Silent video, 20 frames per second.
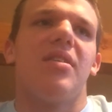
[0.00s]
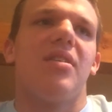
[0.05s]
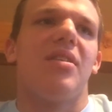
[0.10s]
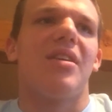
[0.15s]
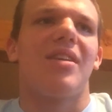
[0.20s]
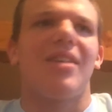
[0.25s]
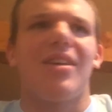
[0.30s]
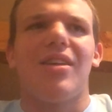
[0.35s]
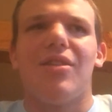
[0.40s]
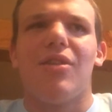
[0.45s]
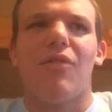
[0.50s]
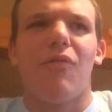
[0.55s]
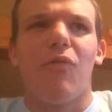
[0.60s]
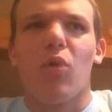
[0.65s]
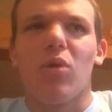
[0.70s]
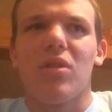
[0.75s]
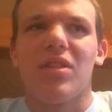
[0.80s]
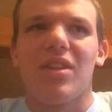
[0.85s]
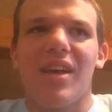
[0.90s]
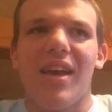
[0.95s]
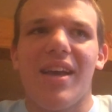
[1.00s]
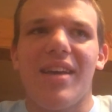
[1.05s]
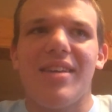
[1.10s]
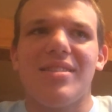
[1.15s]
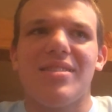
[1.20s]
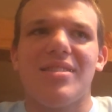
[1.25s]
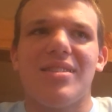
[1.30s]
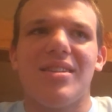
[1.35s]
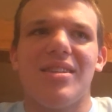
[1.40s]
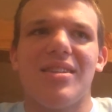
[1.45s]
The fourth
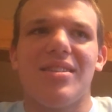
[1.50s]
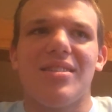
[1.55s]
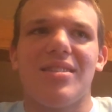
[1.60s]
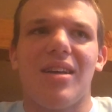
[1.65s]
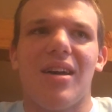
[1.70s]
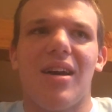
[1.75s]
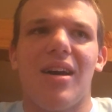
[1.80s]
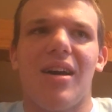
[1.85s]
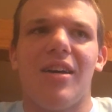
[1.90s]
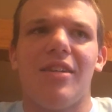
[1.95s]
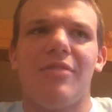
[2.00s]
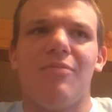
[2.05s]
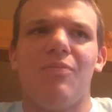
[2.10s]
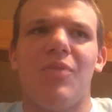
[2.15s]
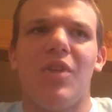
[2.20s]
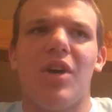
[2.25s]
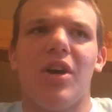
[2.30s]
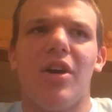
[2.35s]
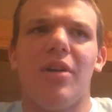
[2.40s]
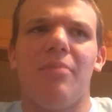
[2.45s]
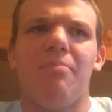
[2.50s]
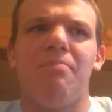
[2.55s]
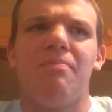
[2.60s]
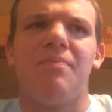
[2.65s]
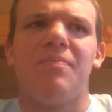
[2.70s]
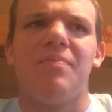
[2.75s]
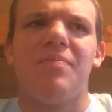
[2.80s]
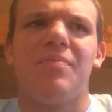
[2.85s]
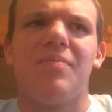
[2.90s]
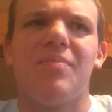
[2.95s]
case is the
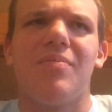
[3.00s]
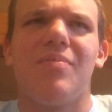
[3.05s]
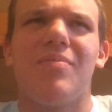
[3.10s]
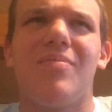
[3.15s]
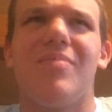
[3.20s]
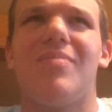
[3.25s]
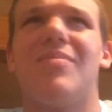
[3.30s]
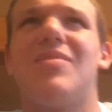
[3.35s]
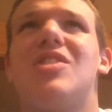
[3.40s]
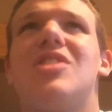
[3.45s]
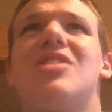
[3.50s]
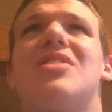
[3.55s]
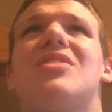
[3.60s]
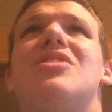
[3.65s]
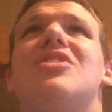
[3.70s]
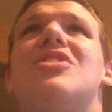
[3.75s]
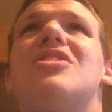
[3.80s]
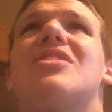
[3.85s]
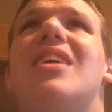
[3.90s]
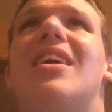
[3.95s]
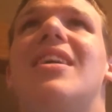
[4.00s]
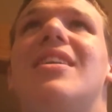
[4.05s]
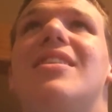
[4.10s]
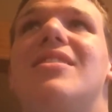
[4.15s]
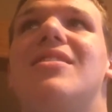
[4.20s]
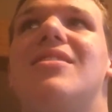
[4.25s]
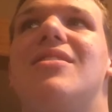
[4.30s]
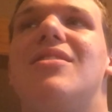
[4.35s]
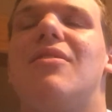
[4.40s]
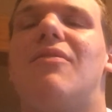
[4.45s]
just kind
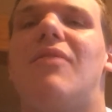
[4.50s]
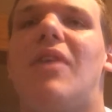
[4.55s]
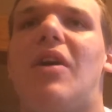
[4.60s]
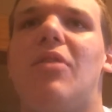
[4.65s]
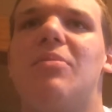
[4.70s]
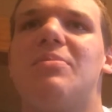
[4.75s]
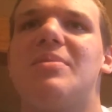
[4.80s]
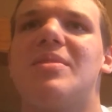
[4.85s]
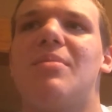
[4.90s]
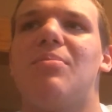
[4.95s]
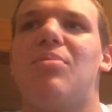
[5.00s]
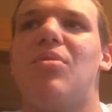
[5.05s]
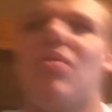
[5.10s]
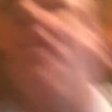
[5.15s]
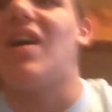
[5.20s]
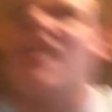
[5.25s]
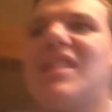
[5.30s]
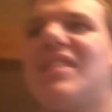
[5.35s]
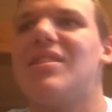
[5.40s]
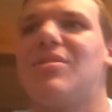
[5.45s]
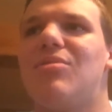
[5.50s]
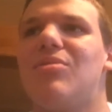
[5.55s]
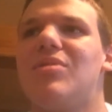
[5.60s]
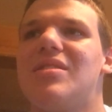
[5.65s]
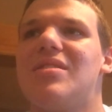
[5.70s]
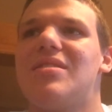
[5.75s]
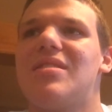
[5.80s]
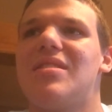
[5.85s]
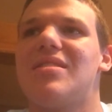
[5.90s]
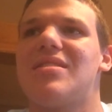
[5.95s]
of develops the plot that
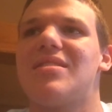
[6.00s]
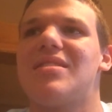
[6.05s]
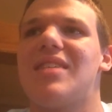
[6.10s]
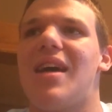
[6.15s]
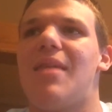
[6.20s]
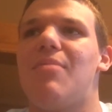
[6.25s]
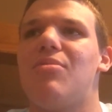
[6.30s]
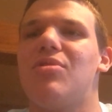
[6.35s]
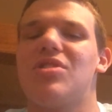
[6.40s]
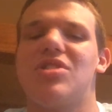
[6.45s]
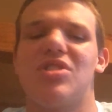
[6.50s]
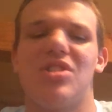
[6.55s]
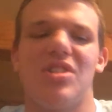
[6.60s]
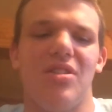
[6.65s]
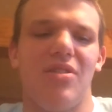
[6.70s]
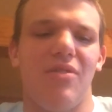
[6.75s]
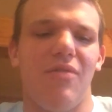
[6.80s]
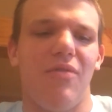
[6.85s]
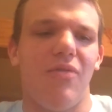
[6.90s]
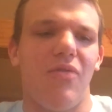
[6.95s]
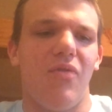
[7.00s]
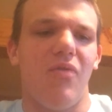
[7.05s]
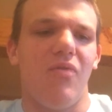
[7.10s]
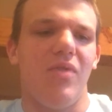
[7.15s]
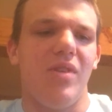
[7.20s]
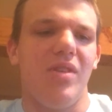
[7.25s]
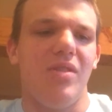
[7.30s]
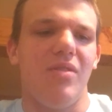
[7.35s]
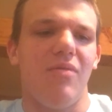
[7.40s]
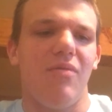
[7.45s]
was established in the
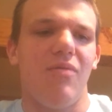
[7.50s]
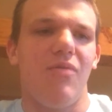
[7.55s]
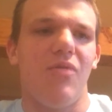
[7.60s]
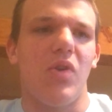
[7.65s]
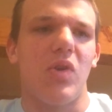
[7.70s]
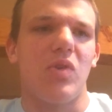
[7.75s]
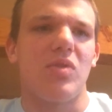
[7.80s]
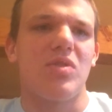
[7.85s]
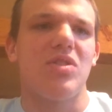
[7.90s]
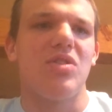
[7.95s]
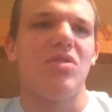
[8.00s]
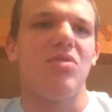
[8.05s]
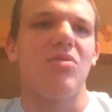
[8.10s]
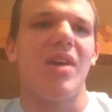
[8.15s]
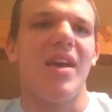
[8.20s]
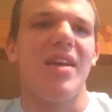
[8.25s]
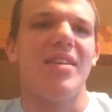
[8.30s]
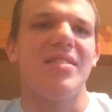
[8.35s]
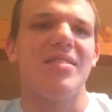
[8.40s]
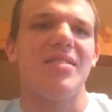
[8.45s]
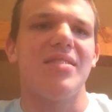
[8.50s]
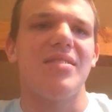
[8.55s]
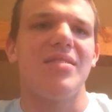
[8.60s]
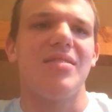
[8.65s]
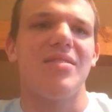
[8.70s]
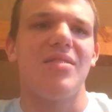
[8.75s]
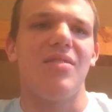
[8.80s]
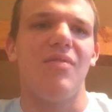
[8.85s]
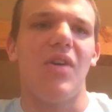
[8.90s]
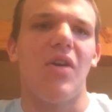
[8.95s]
first two
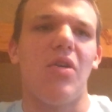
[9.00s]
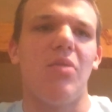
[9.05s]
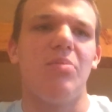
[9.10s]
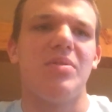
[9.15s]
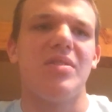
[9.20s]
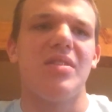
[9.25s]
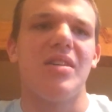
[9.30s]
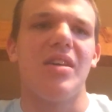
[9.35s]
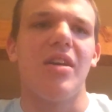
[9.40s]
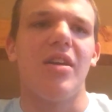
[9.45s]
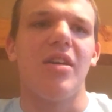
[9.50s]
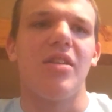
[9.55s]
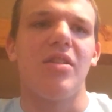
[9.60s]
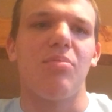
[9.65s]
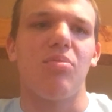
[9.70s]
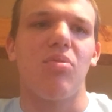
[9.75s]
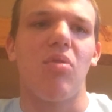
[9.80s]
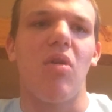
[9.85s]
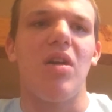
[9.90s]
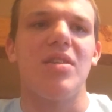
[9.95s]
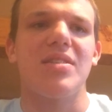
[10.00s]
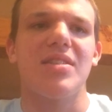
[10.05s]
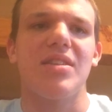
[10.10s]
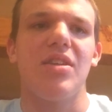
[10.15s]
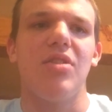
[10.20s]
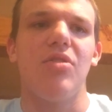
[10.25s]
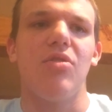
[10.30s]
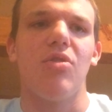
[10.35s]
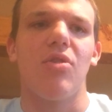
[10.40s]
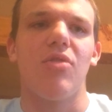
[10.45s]
cases. Develops the
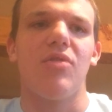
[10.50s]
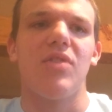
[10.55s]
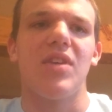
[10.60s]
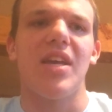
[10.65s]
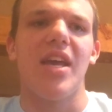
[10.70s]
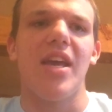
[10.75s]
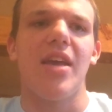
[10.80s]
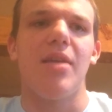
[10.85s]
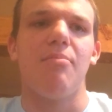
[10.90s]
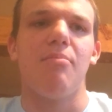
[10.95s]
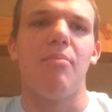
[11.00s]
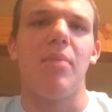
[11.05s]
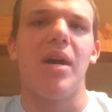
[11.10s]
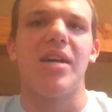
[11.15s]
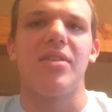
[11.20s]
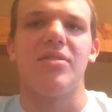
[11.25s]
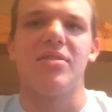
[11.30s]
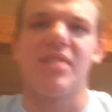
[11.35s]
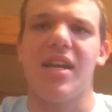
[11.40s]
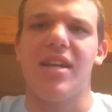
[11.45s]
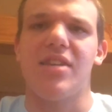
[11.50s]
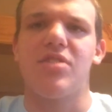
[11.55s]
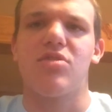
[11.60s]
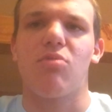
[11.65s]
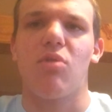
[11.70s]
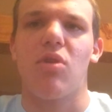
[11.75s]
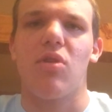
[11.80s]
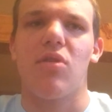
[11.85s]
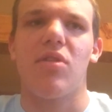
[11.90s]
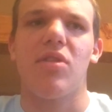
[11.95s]
prosecutor of the game, Miles
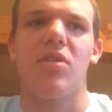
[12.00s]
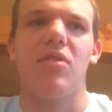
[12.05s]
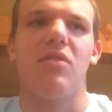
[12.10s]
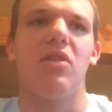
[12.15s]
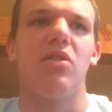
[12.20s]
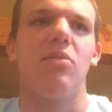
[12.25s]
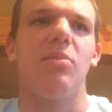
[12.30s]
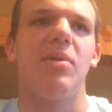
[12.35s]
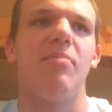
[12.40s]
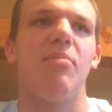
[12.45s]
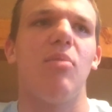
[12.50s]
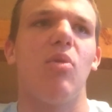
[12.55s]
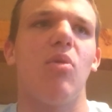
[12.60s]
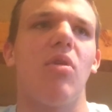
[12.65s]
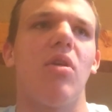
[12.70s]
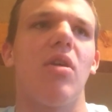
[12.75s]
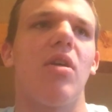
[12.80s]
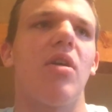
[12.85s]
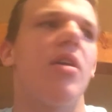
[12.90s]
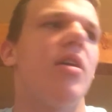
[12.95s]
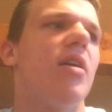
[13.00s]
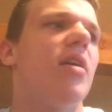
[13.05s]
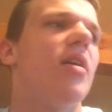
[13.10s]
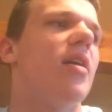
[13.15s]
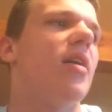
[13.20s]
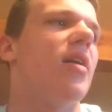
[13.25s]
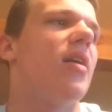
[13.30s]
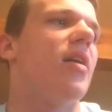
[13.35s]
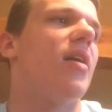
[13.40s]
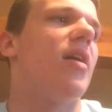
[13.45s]
Edgeworth, a little bit more,
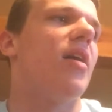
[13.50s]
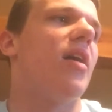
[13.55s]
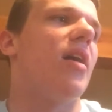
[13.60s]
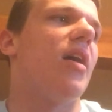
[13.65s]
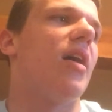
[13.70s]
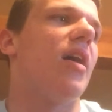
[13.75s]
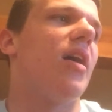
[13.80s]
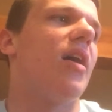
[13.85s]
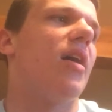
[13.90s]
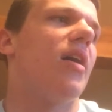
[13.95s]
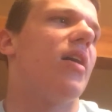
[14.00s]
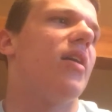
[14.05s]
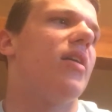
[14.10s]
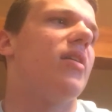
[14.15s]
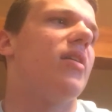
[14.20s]
and